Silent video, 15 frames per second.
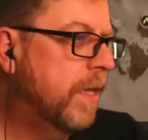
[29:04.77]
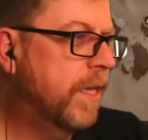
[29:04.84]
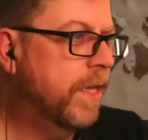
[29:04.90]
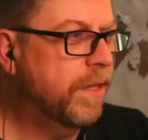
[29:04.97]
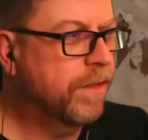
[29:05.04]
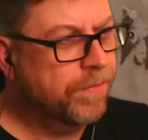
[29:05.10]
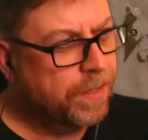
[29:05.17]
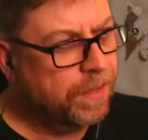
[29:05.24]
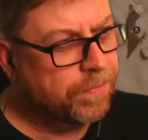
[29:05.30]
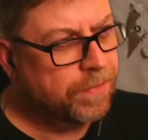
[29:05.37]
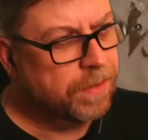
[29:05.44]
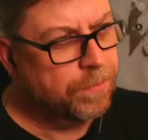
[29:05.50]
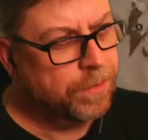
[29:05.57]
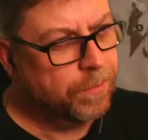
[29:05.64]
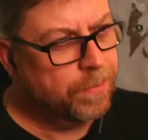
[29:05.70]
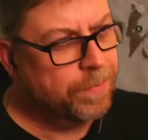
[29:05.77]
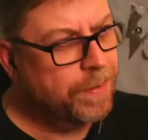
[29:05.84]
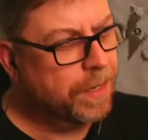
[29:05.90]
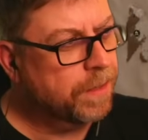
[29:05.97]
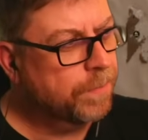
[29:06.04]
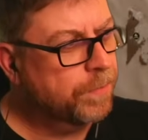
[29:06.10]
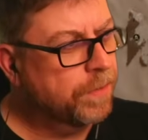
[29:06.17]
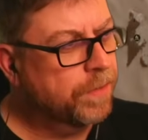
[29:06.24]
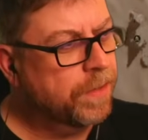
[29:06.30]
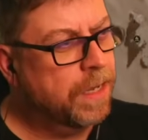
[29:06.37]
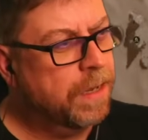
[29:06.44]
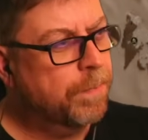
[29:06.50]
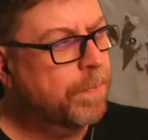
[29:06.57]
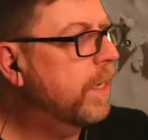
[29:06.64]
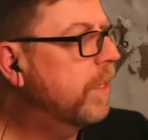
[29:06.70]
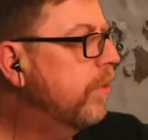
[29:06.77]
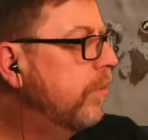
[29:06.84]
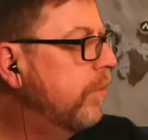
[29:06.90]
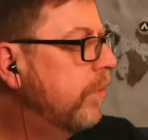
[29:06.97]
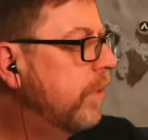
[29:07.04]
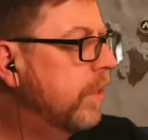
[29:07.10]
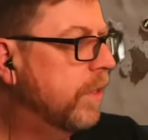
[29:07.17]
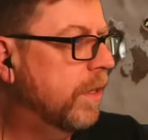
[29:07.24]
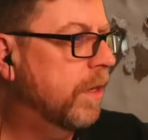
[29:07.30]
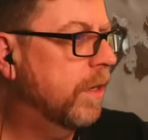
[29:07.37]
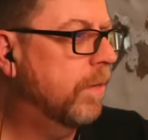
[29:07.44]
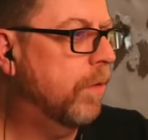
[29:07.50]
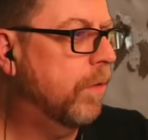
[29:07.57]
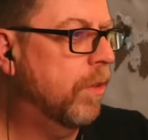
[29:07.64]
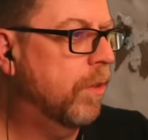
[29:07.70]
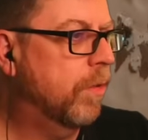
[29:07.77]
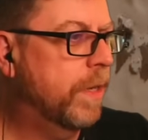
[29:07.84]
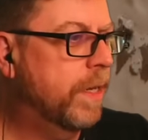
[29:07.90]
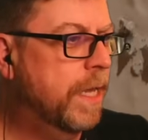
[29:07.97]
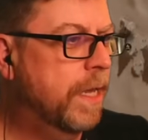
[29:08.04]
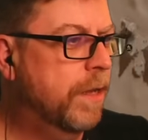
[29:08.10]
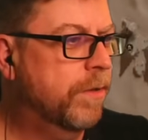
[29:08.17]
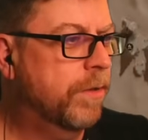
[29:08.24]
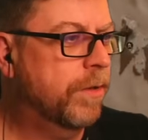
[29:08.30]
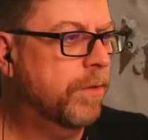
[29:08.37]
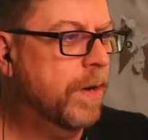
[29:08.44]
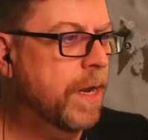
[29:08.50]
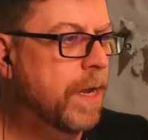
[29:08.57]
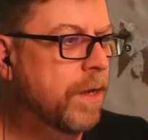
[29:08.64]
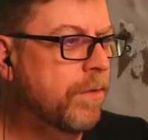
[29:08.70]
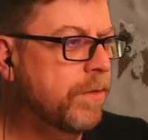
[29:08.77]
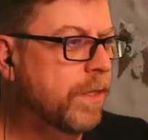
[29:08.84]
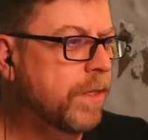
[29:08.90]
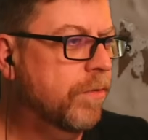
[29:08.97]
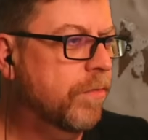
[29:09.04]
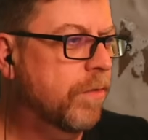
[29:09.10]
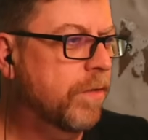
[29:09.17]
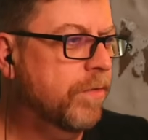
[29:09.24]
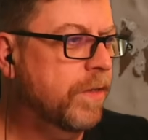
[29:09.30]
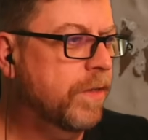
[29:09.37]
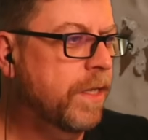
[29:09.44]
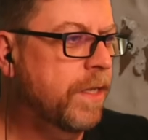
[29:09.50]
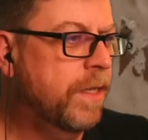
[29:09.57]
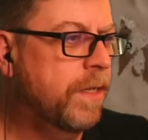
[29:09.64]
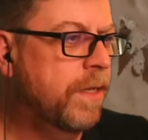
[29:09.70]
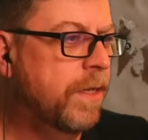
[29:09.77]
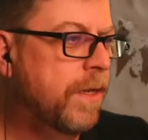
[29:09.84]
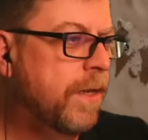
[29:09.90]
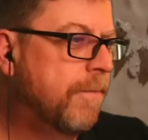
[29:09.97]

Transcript: And instead of coming all the way back up to the top, I do tend to come all the way down and around and cross again.